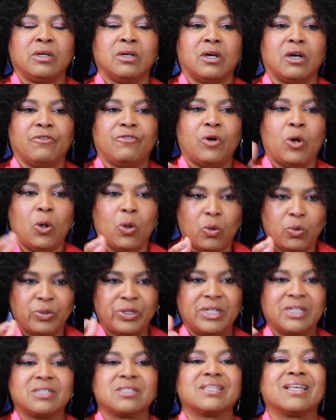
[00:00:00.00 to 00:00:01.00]
of
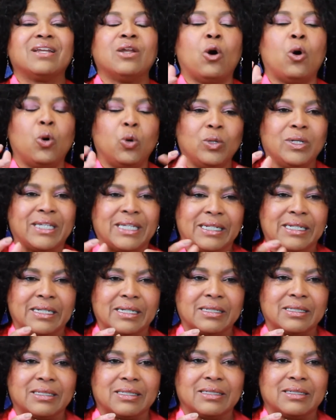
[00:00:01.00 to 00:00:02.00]
wholeness and
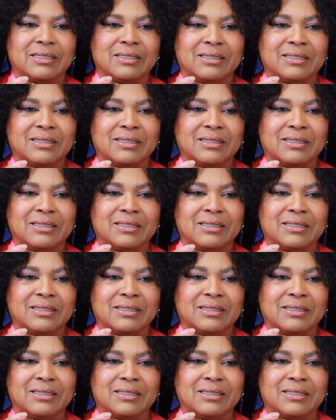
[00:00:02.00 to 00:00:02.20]
holiness.